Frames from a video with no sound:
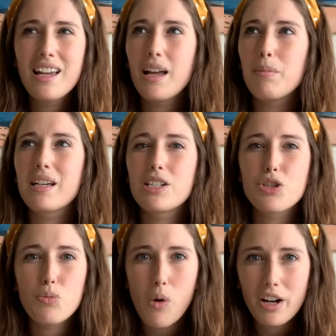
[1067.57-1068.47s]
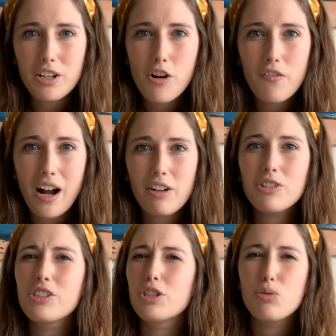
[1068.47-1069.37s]
and because you wanna go
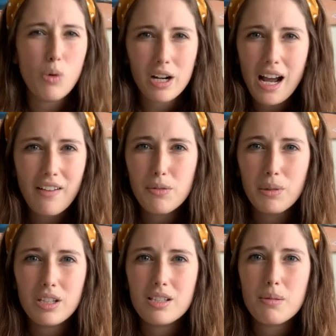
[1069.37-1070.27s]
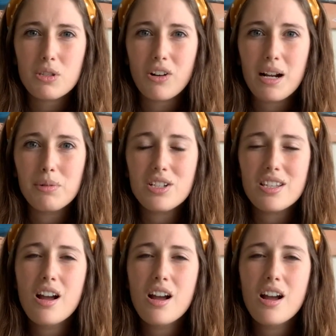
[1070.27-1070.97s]
viral and you wanna have 1 million subscribers?